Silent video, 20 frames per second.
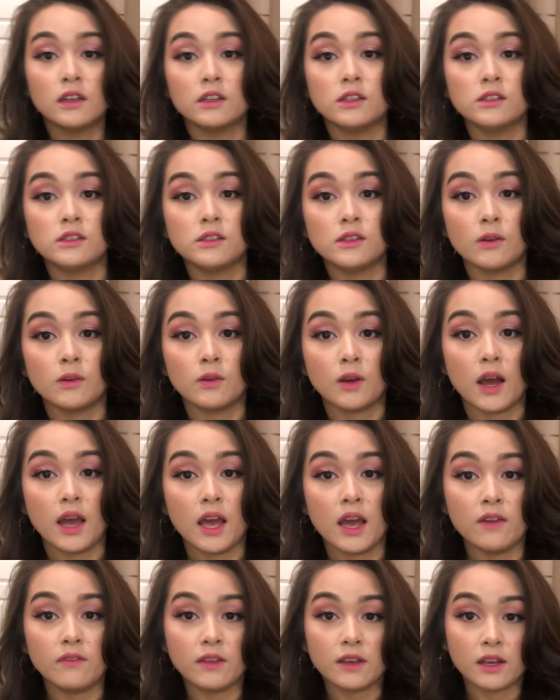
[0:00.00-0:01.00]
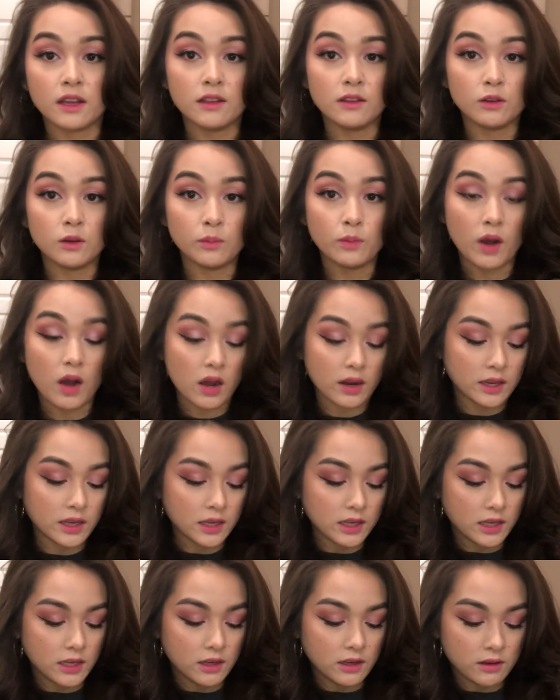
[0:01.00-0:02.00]
So I have like a little pocket
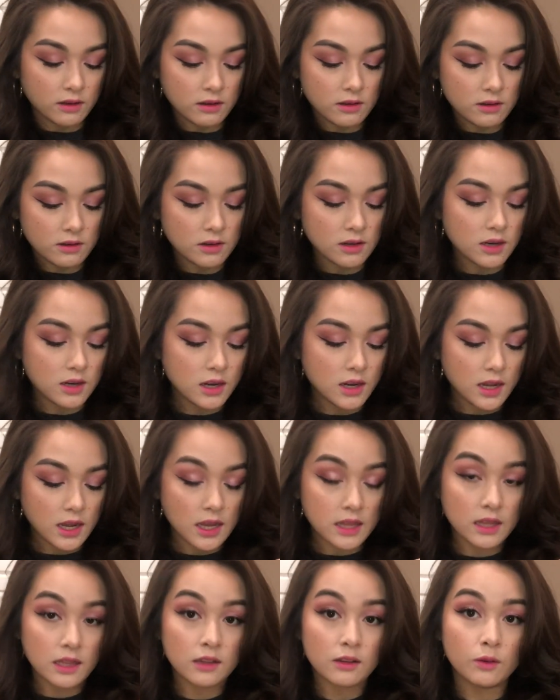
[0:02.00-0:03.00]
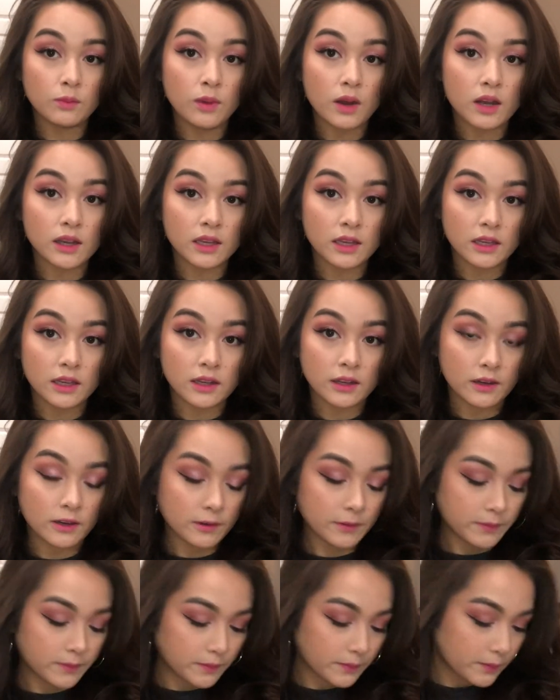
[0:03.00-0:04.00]
here and a little pocket here.
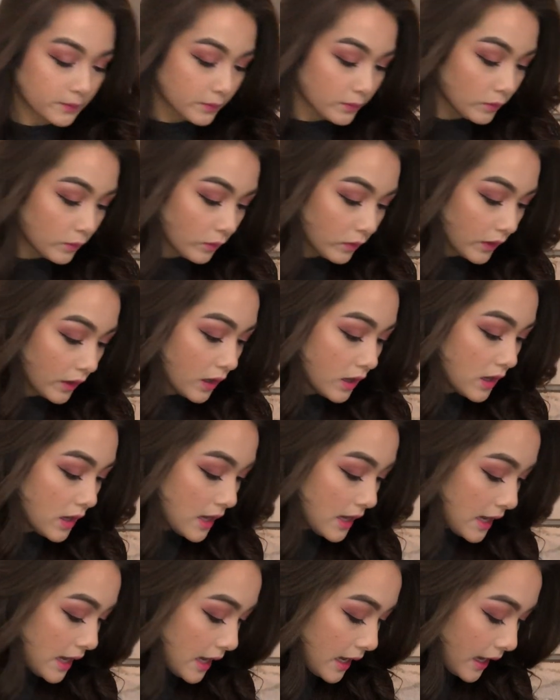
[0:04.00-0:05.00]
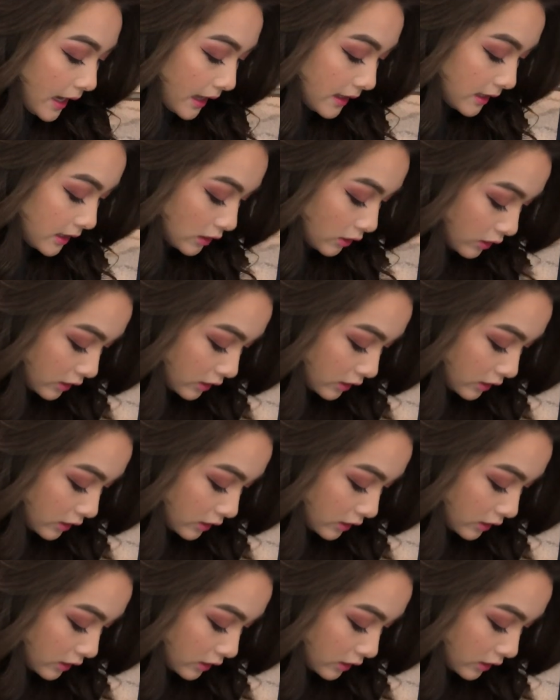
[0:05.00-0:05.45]
And then on